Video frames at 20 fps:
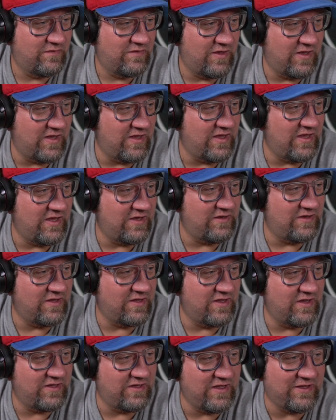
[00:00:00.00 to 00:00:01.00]
And
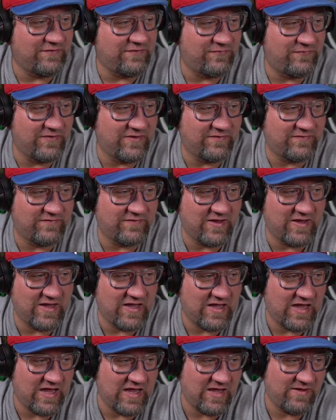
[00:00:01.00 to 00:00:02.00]
yes, Fitz,
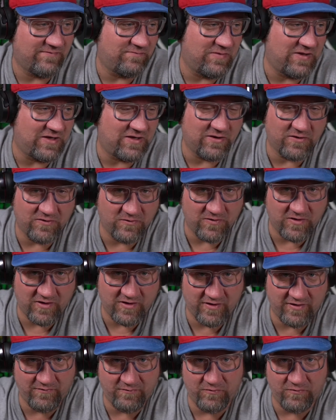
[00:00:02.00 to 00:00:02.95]
I have Miko